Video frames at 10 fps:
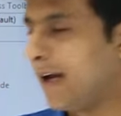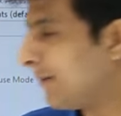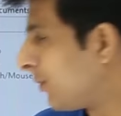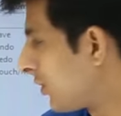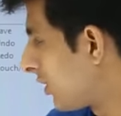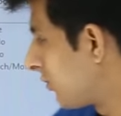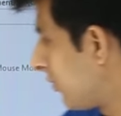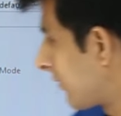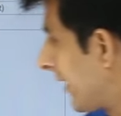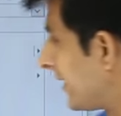and put
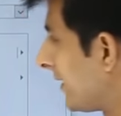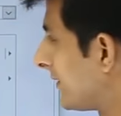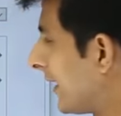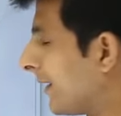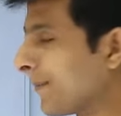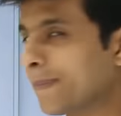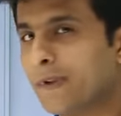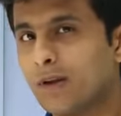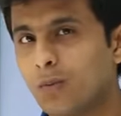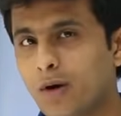into right hand side
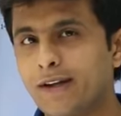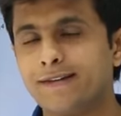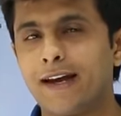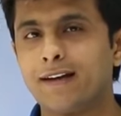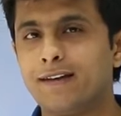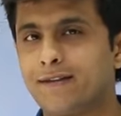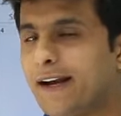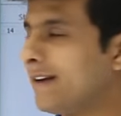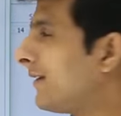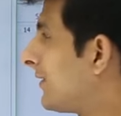what exactly is
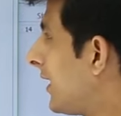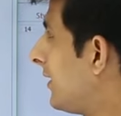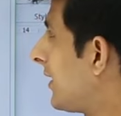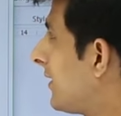right hand side?